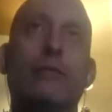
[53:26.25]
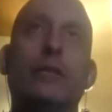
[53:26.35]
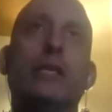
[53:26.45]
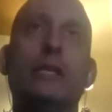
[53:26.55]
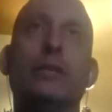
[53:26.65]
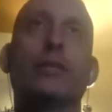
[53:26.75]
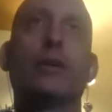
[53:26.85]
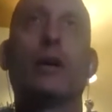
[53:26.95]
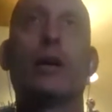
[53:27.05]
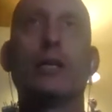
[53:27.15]
these
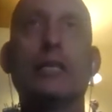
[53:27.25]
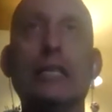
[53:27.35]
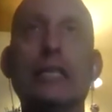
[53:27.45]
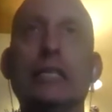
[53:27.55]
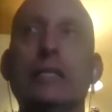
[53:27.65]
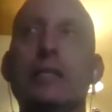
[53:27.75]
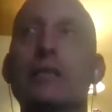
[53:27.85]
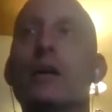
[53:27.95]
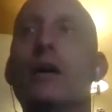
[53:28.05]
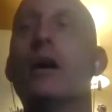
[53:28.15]
deeds,
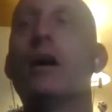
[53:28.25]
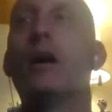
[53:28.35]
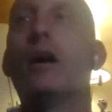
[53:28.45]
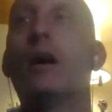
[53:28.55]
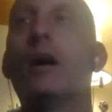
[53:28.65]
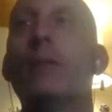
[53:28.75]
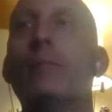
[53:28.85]
the